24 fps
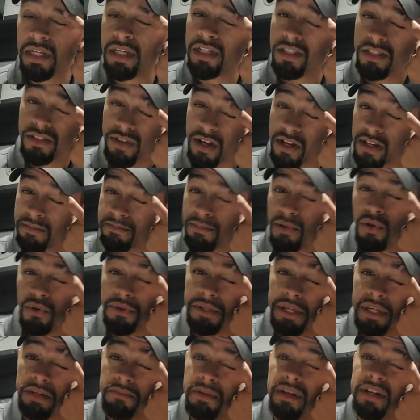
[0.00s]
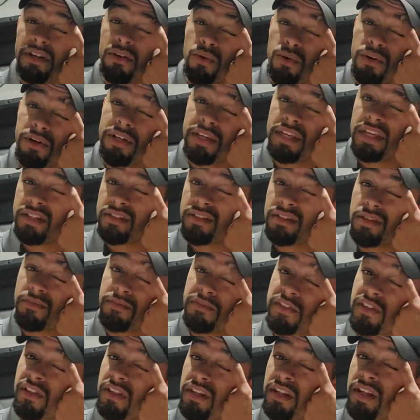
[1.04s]
So I just pulled in. But in order to get to the
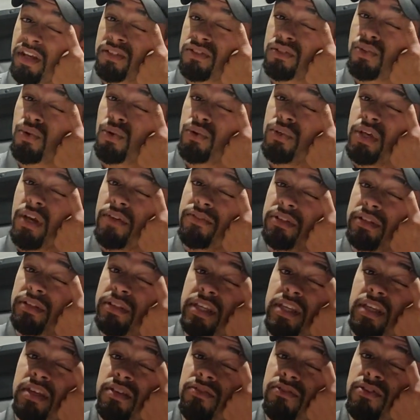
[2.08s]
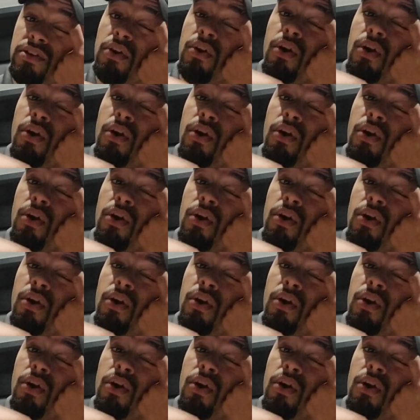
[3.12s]
facility next door, you have to leave, go